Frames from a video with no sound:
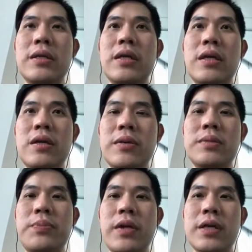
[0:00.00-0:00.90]
increase
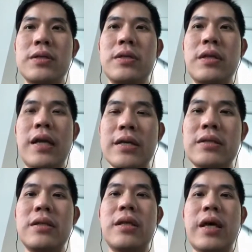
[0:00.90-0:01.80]
production
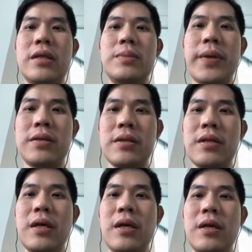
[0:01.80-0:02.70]
lesser than expected.
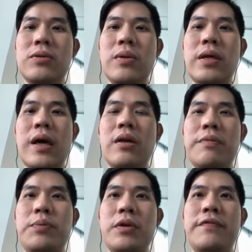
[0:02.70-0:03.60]
So it kind
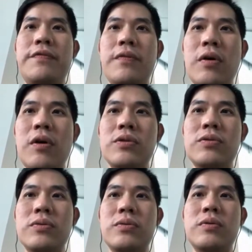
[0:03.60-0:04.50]
of put a floor
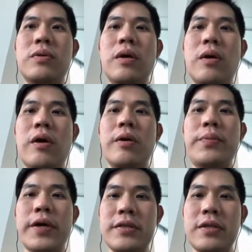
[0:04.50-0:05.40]
to oil
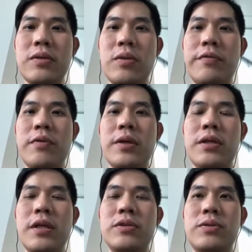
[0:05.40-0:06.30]
prices going forward
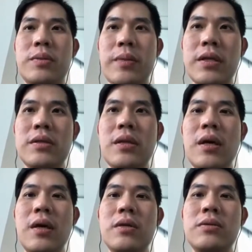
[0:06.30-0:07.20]
the next 3 months.
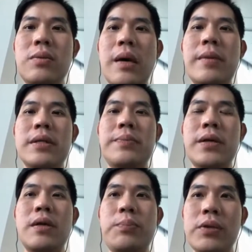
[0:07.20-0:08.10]
So what I'm
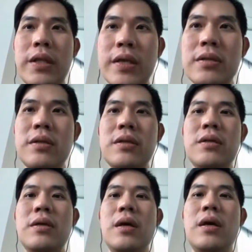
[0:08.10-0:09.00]
expecting
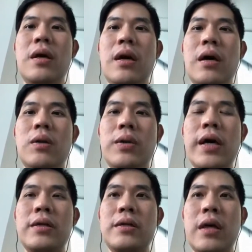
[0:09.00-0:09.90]
potentially, looking
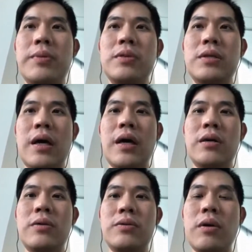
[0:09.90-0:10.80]
at the WTI
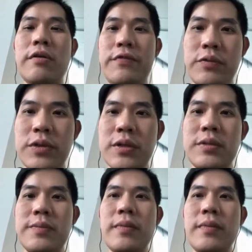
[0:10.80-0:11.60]
crude oil futures,